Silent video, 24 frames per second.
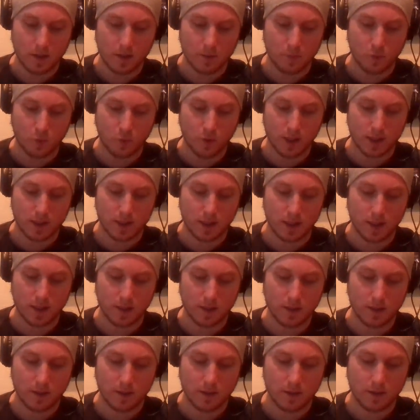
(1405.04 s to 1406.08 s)
the point
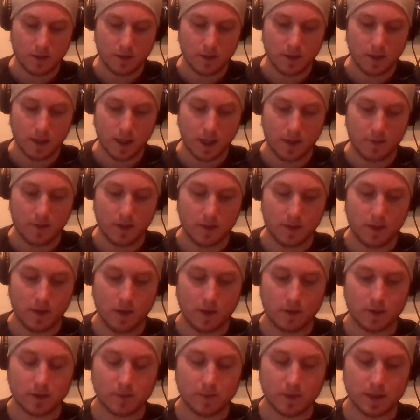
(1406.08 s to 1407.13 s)
here, and then the
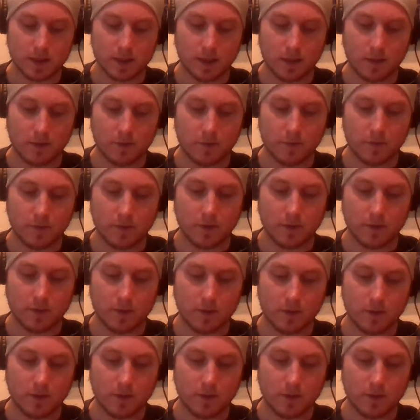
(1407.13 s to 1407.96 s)
ultimate self.